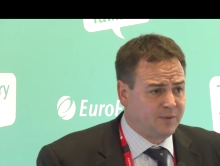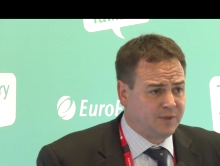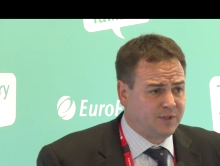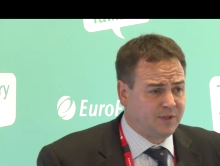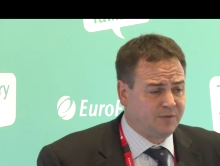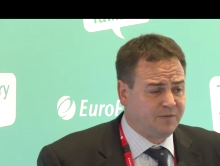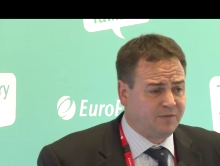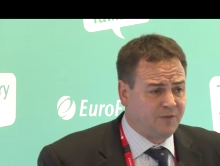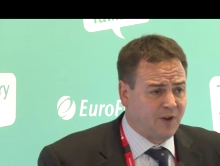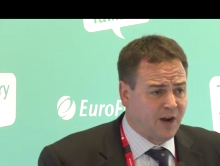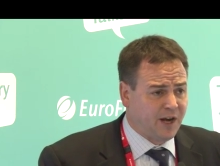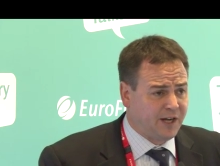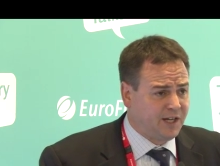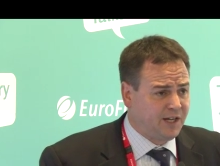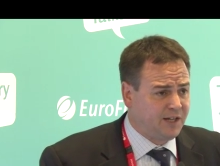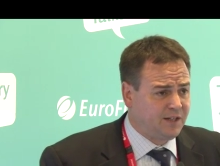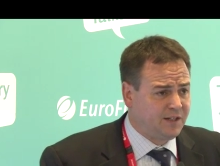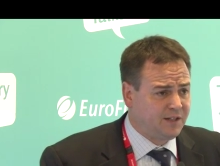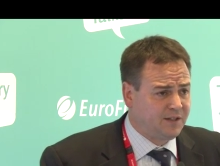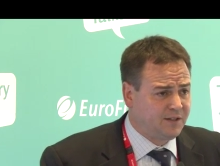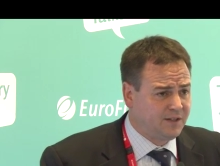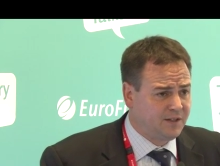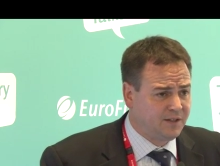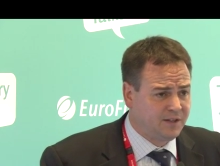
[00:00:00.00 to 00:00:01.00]

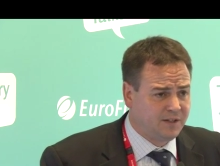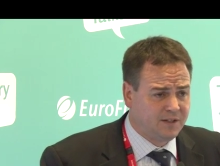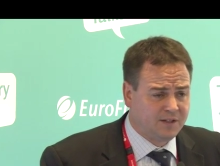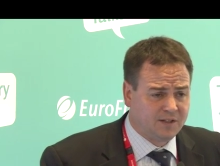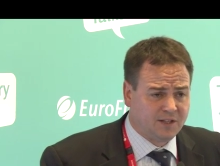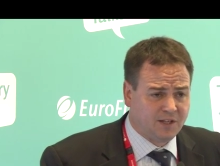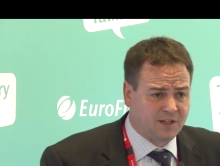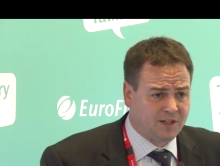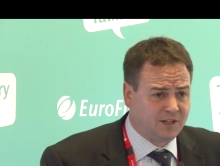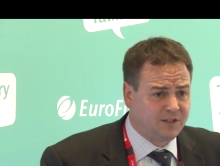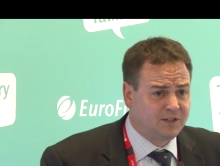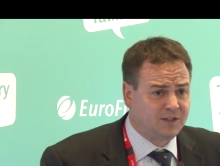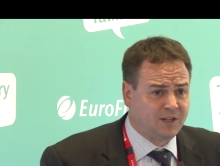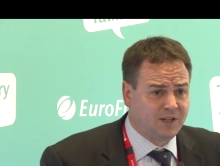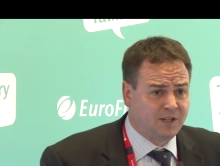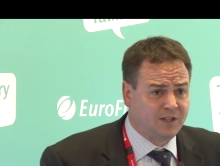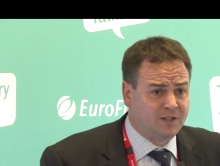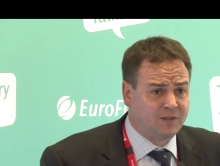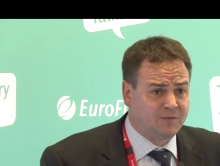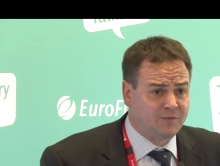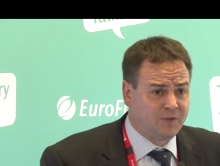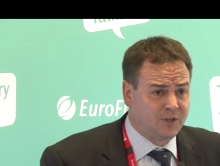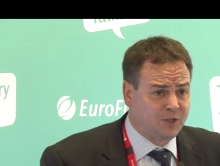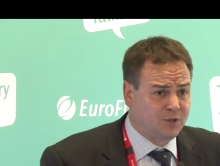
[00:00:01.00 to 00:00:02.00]
defining the
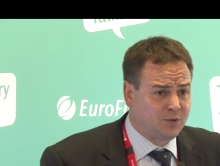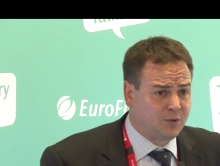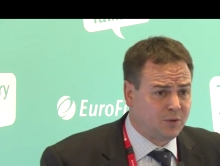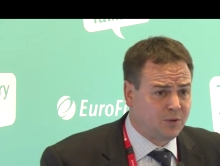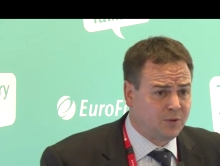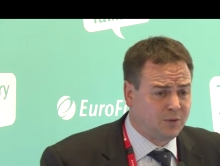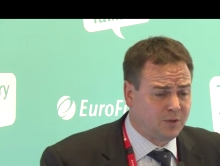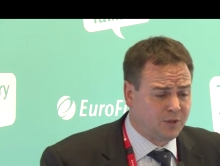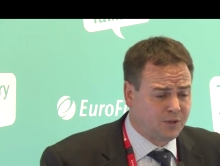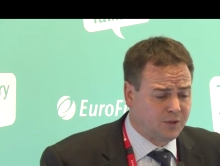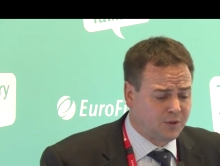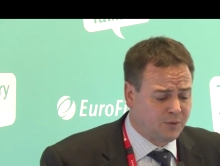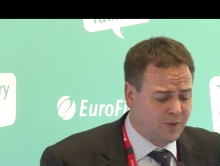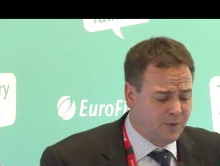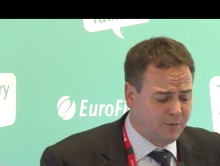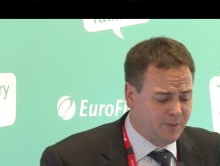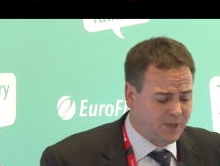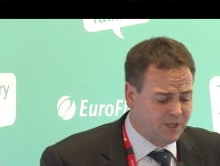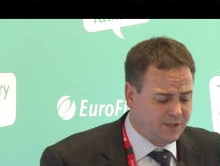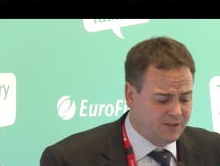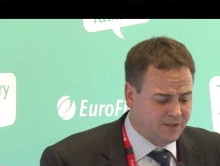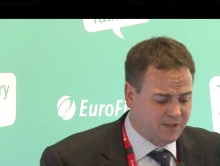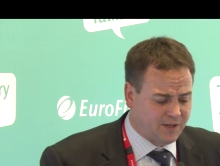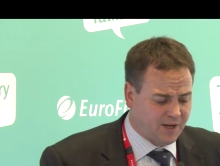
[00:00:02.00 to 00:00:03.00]
individual
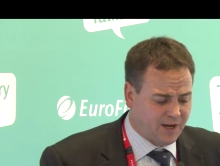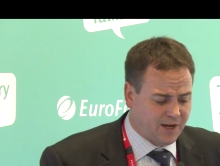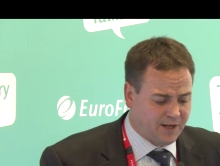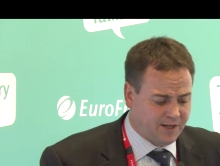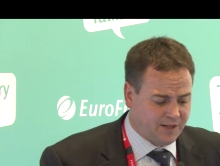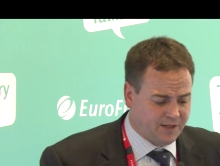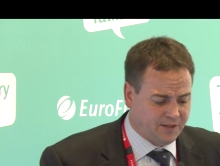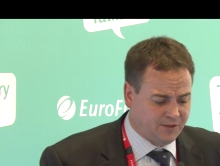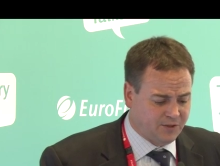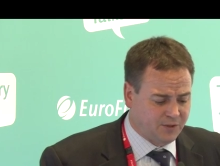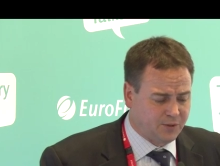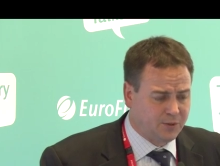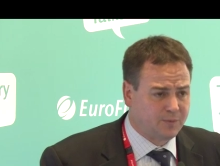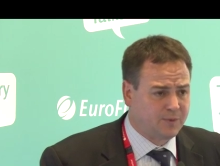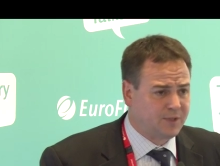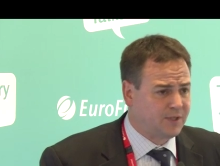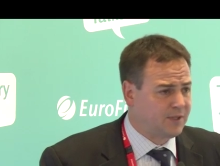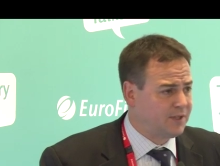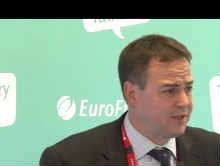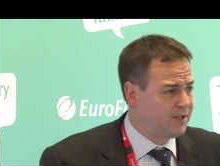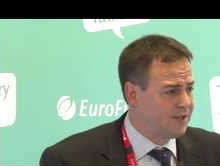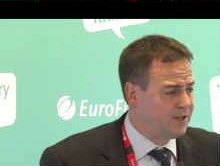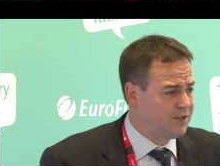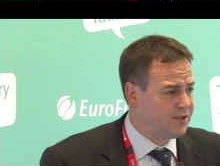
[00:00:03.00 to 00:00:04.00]
agreements on a terms
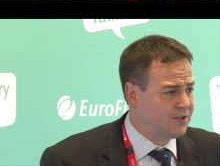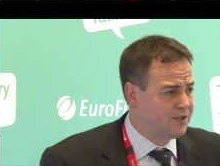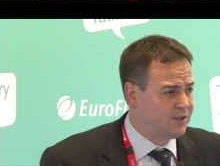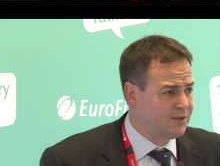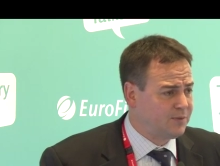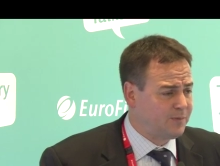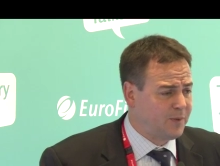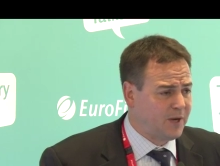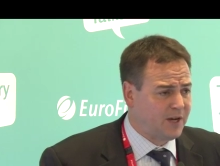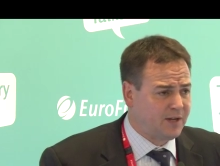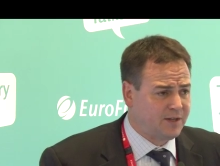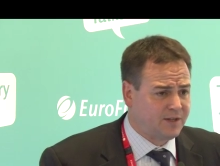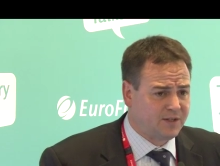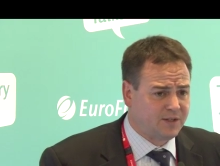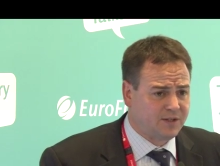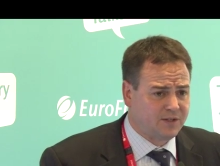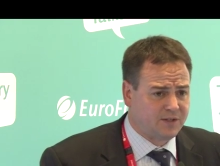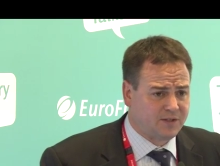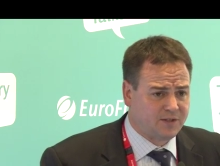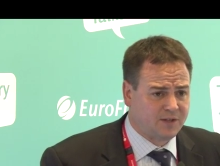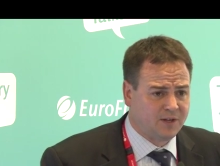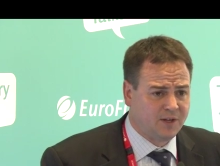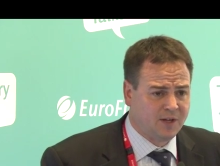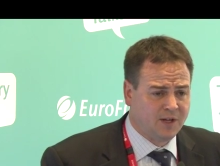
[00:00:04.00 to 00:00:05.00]
and conditions
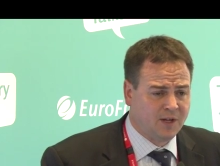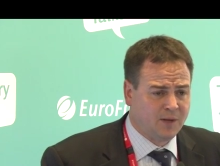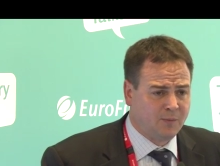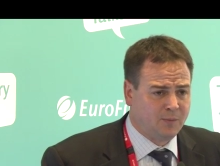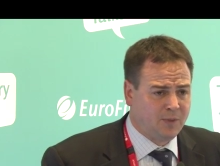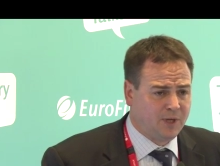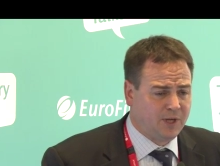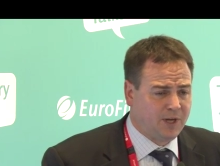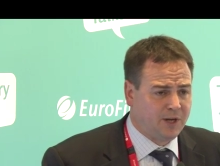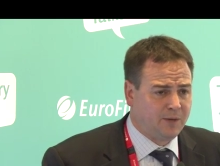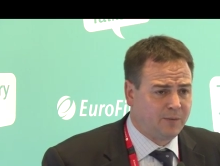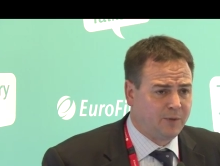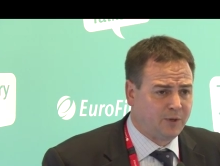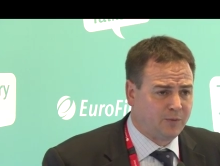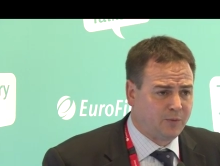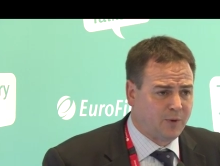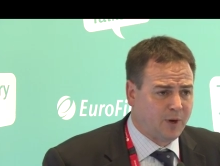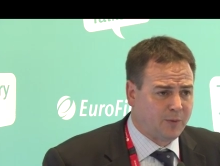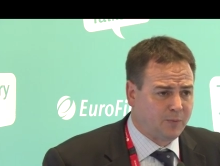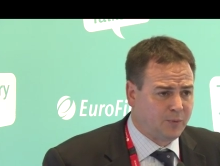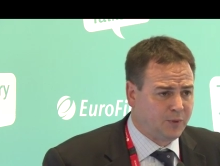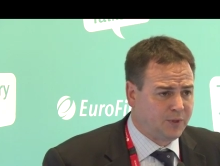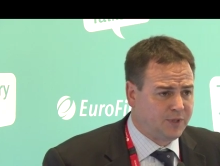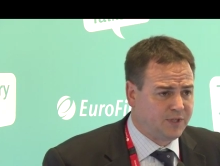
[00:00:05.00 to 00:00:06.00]
basis, being able to
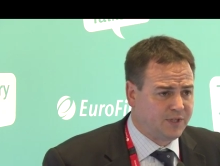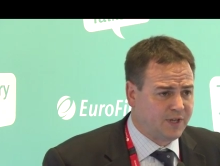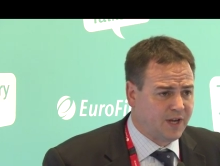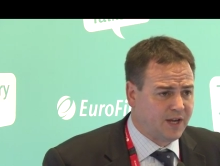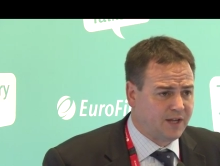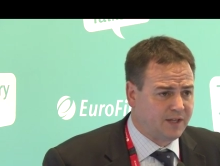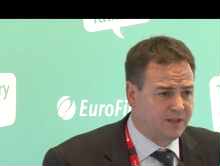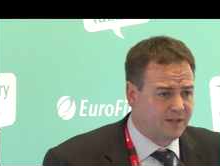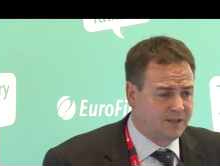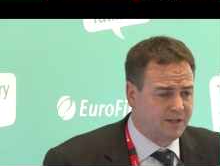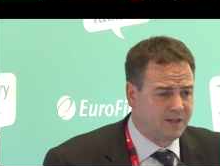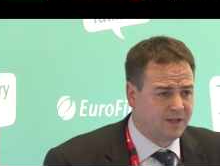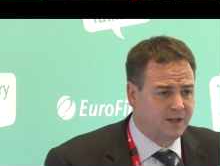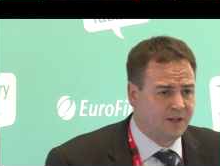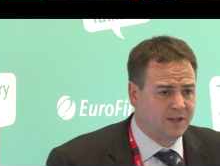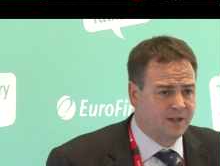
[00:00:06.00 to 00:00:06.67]
represent